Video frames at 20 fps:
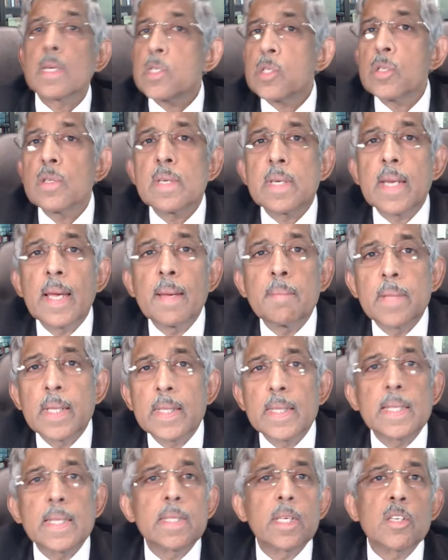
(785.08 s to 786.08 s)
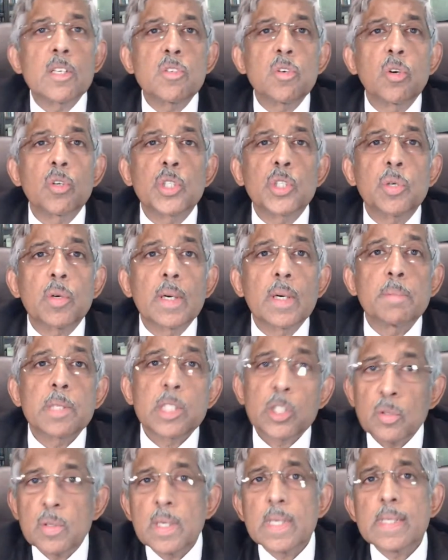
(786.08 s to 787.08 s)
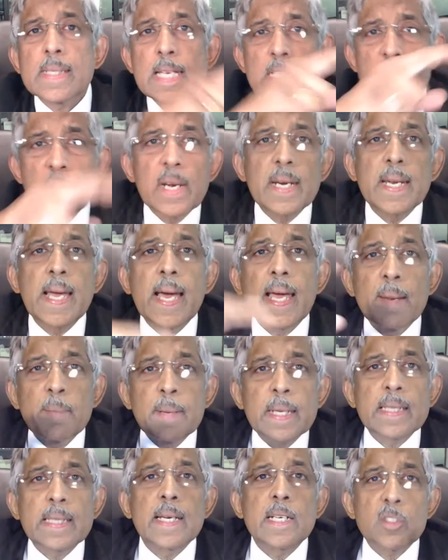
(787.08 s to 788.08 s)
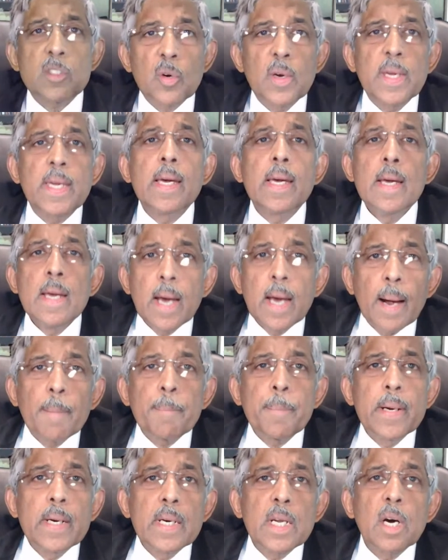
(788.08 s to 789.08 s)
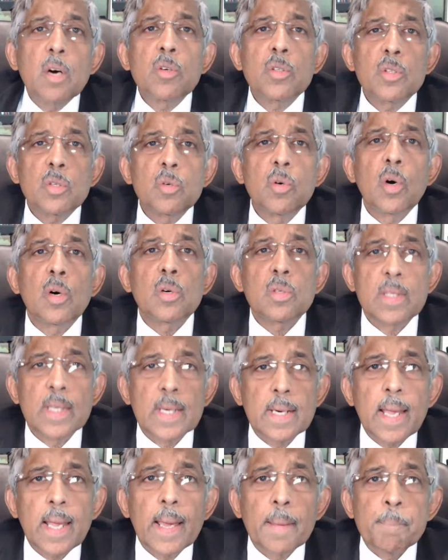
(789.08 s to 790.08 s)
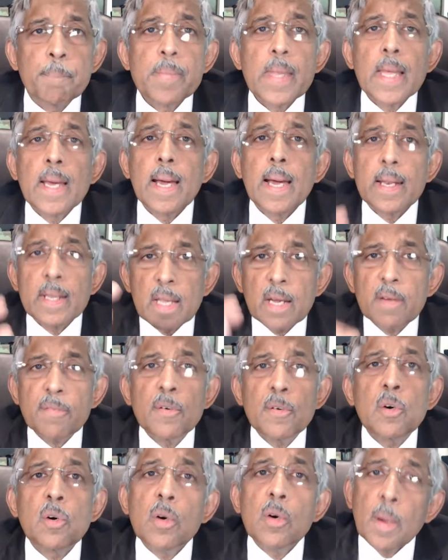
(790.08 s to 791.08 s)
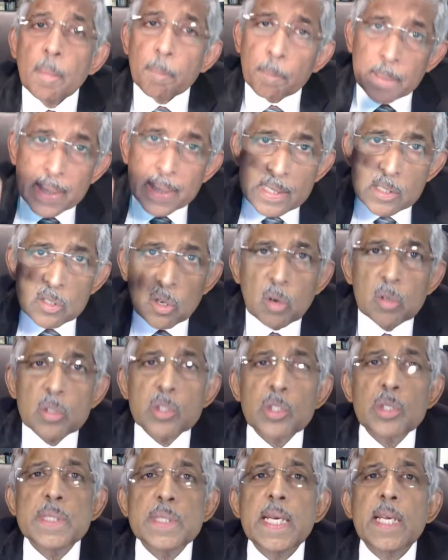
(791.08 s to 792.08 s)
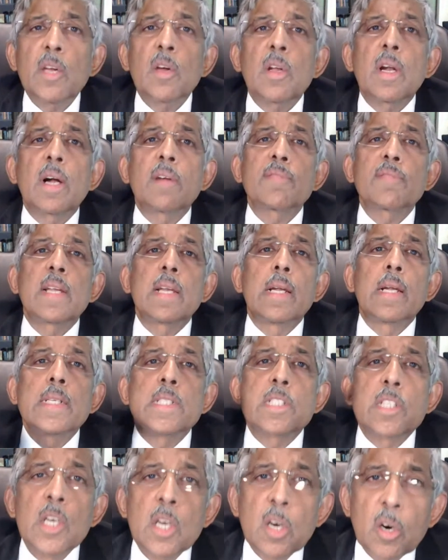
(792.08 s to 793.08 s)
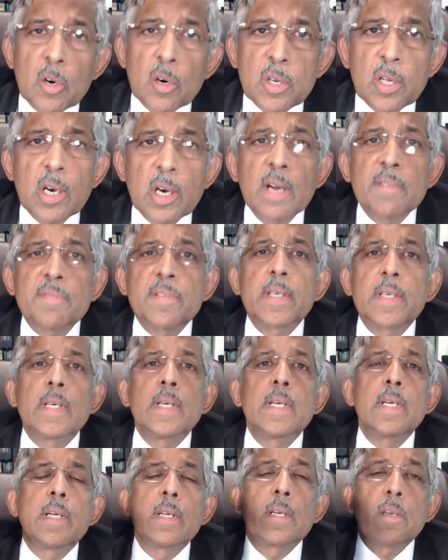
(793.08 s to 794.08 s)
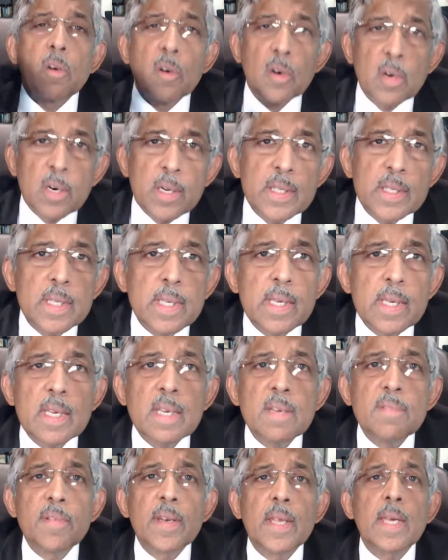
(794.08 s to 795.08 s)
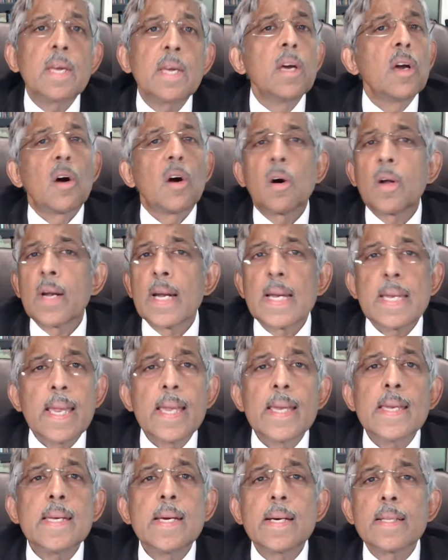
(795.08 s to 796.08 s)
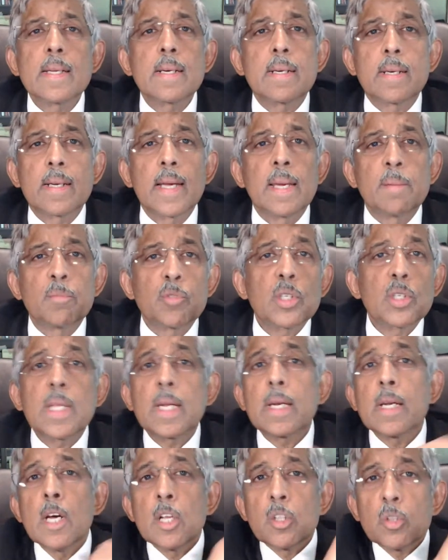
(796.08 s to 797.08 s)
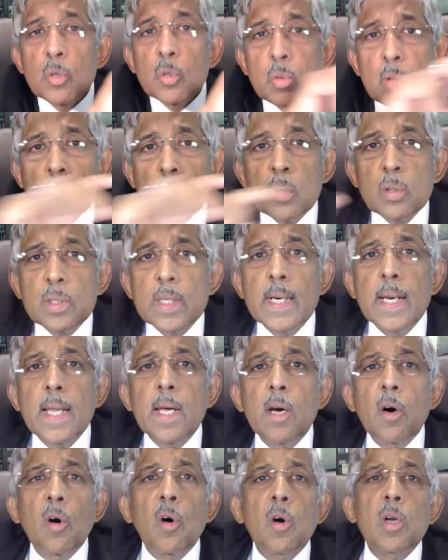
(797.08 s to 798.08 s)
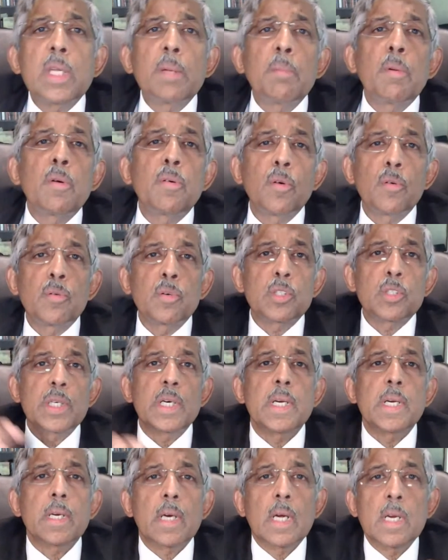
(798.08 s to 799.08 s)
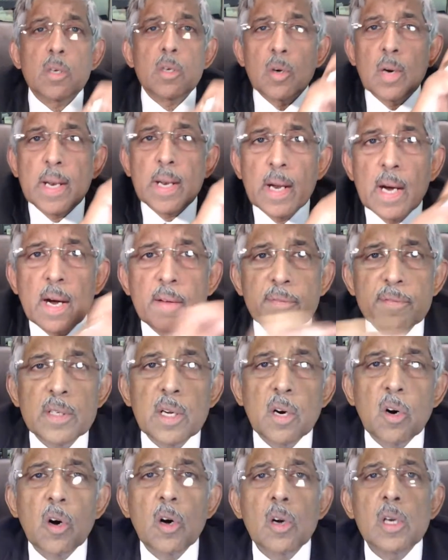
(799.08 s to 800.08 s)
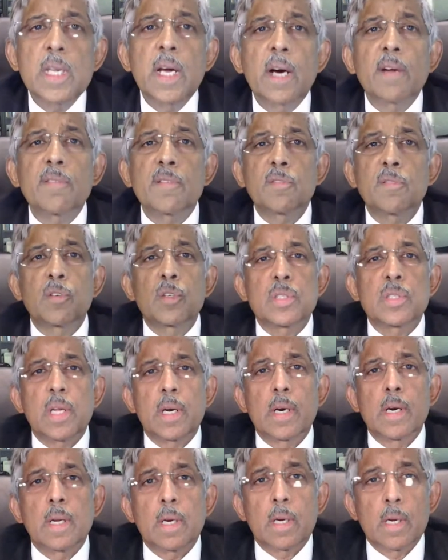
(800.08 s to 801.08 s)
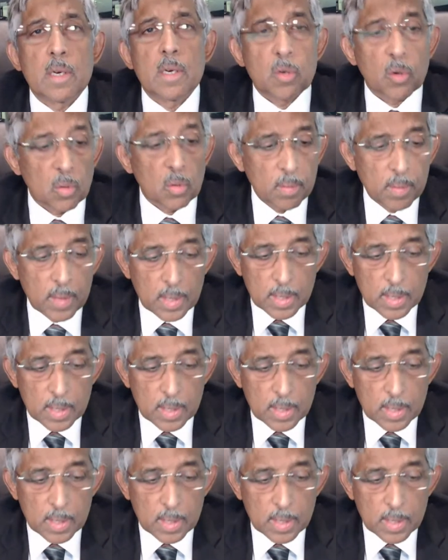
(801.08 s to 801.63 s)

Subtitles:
Rest of the time, they think there is no sugar. But sugar is actually a dynamic thing. It's going up and down throughout the day. And therefore, please also check your after lunch or your after dinner or in the evening or at any other time. So that throughout the day, all the before foods are under control and after all the after foods are under control.